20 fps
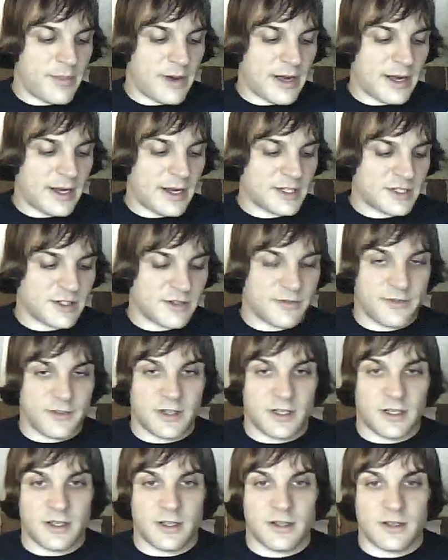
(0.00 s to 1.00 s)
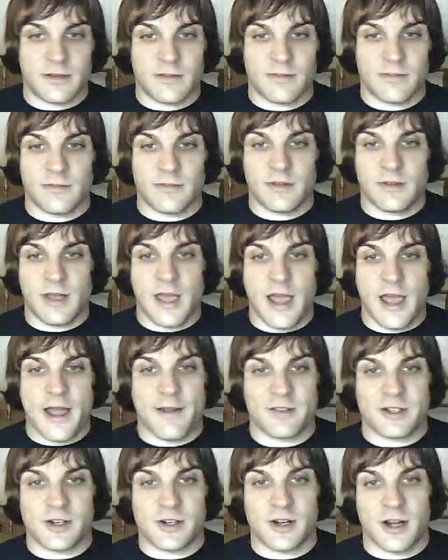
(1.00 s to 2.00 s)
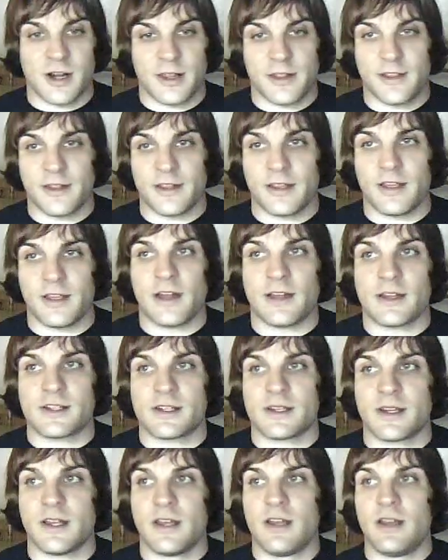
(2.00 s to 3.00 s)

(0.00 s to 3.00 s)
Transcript: box of halves or anything yet.